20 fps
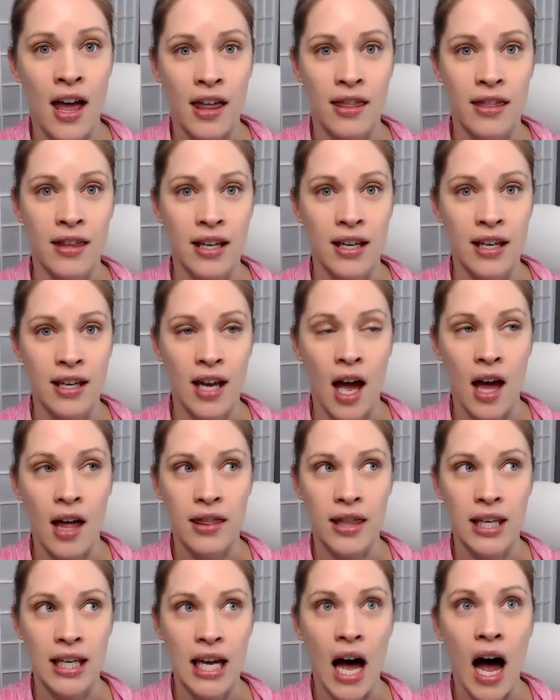the
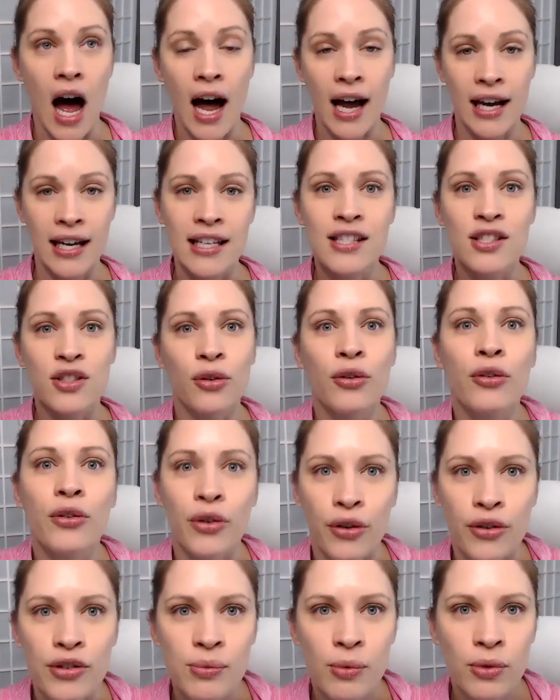the highest
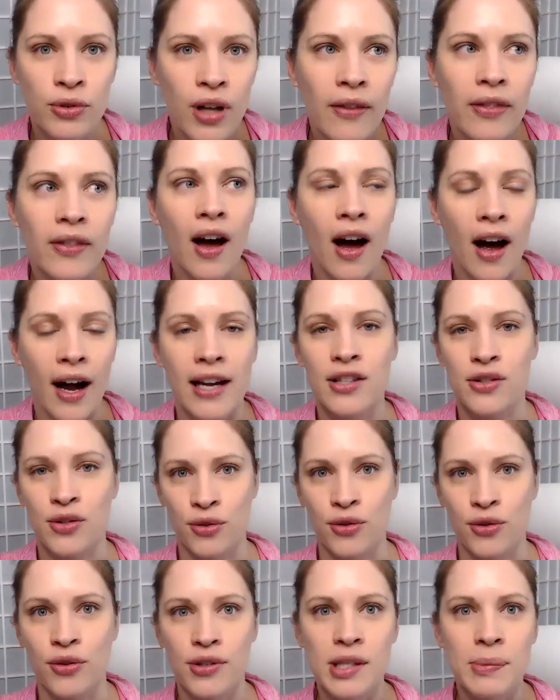earners well not the highest
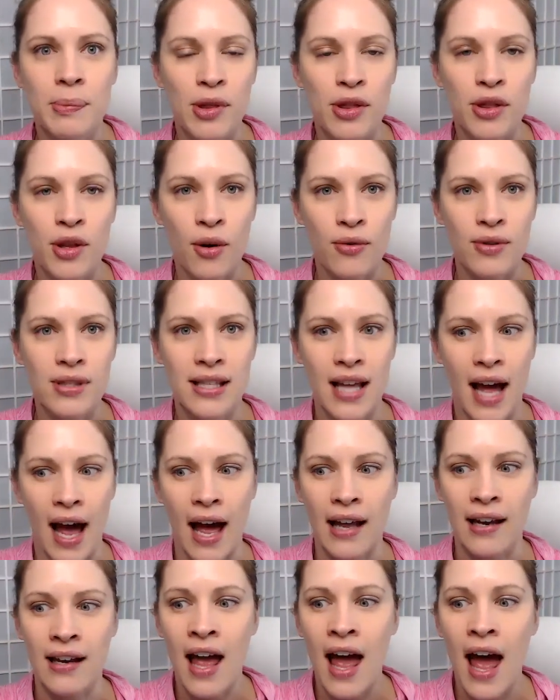earners but those
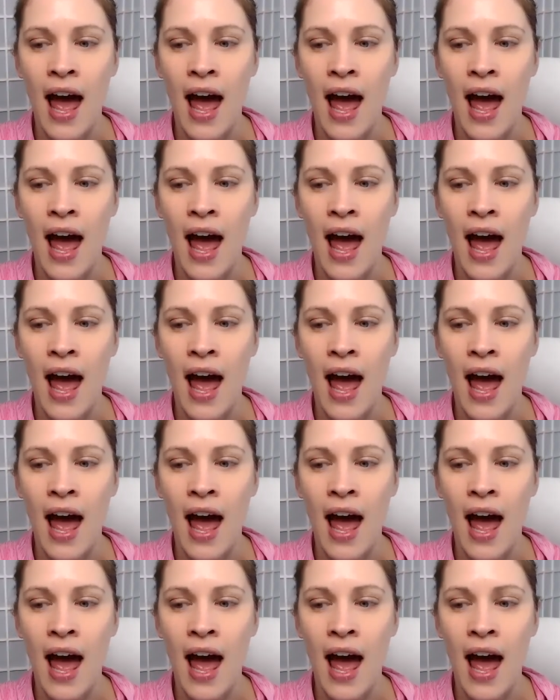that